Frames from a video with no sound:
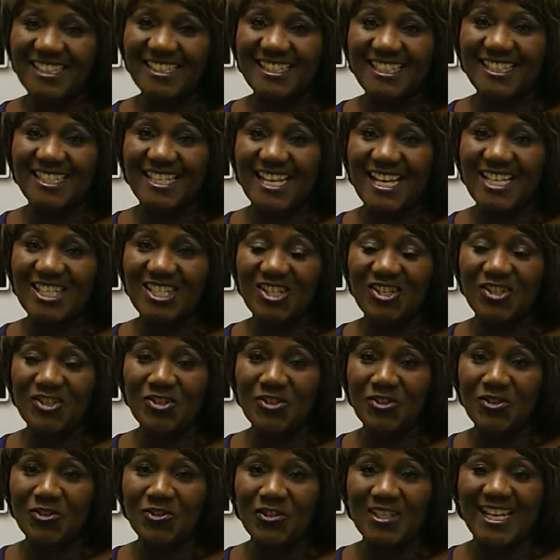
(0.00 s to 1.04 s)
stay
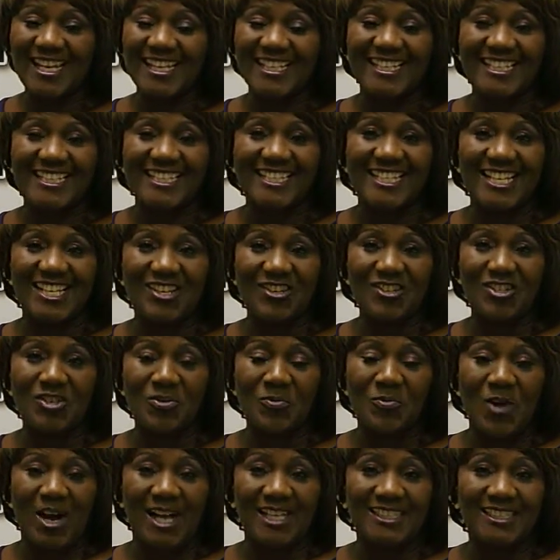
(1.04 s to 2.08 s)
tuned and continue to
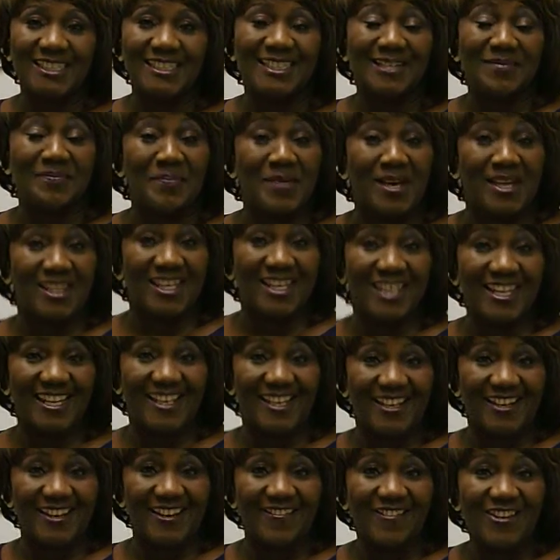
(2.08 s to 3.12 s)
watch the Mother
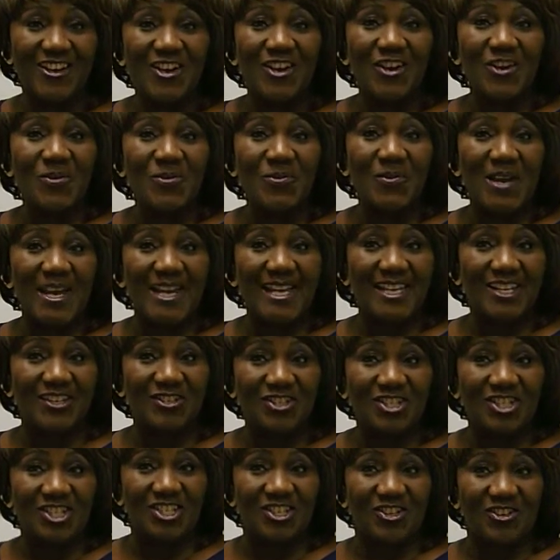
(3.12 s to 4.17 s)
Love radio
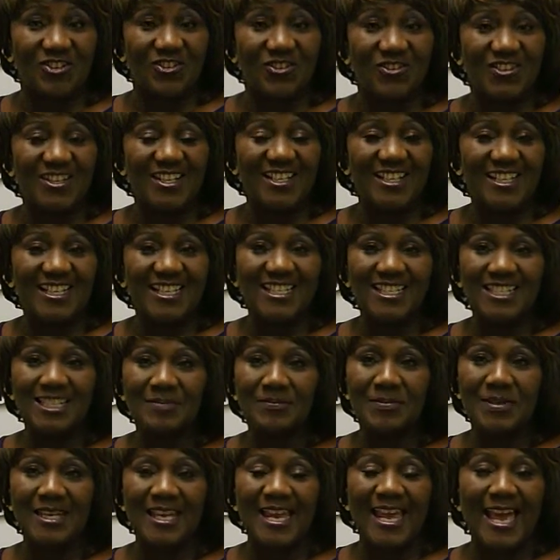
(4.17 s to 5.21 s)
show.
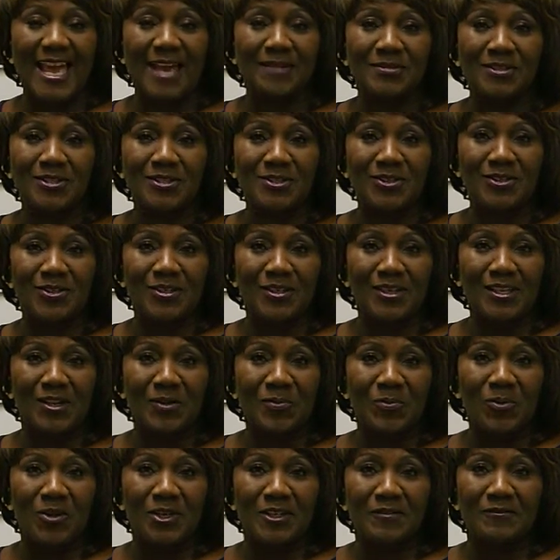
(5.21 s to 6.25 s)
It's absolutely
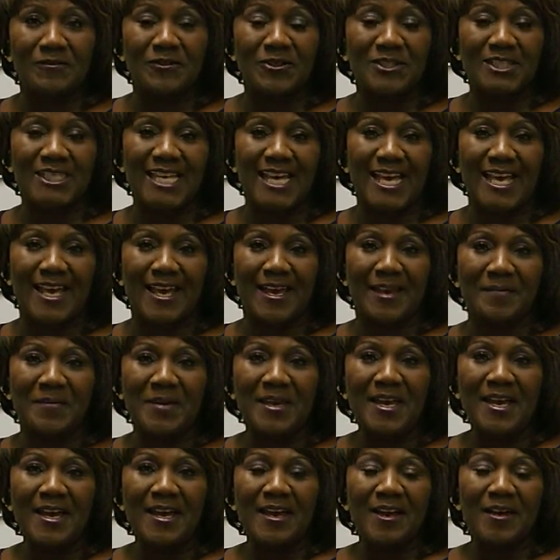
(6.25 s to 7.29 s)
a wonderful time
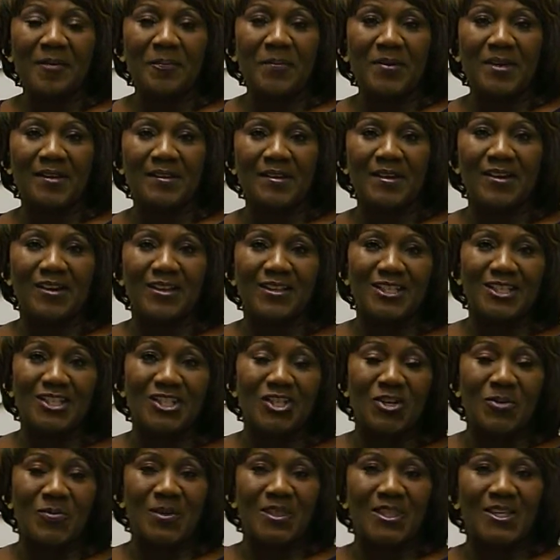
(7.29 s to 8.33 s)
appearing on the
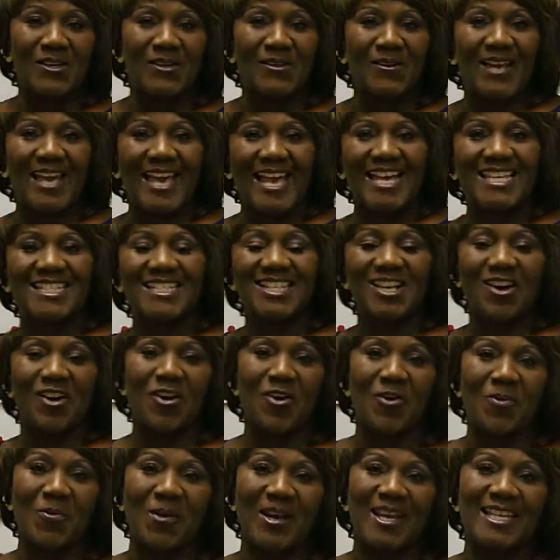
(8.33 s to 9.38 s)
show with her. As
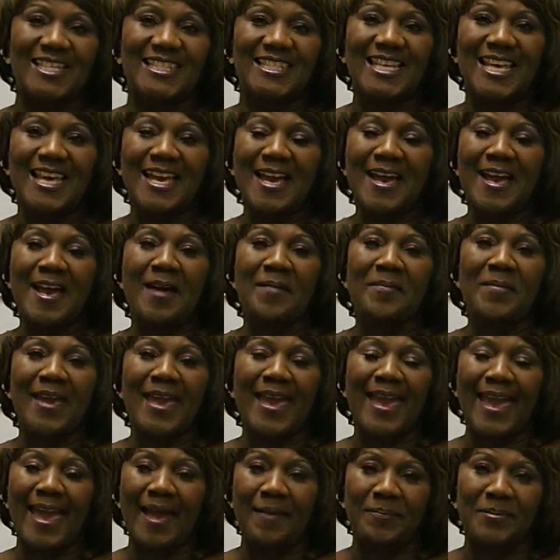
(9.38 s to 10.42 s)
always, I'm
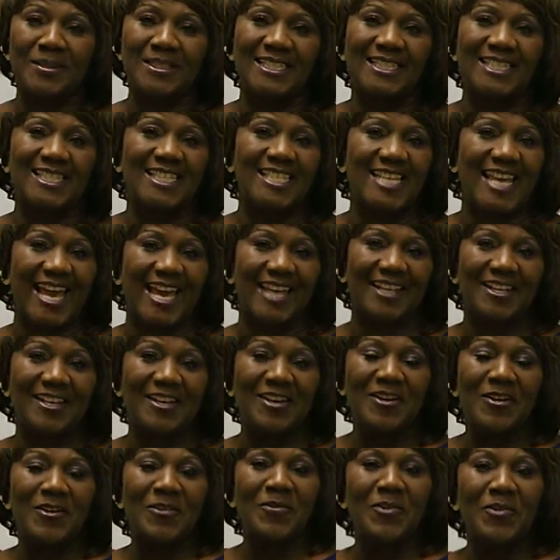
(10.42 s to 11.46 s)
happy to chat
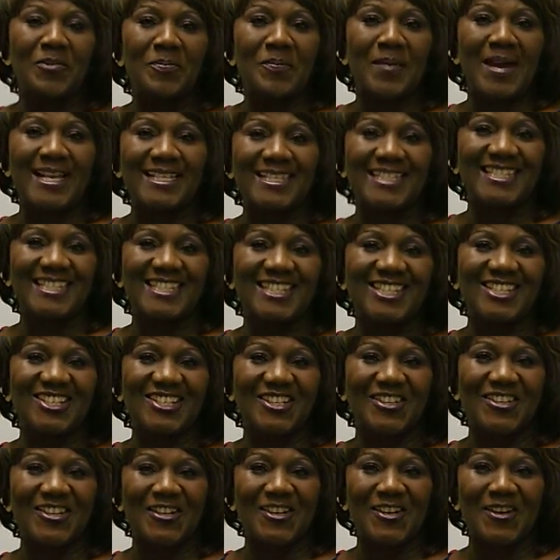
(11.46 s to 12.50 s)
with my sister
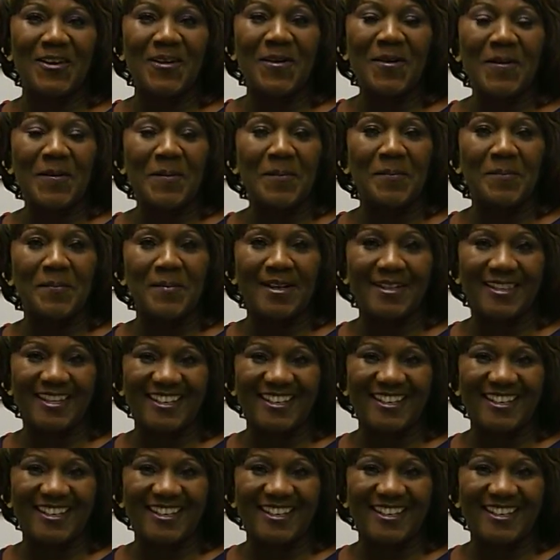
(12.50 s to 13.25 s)
girl, Mother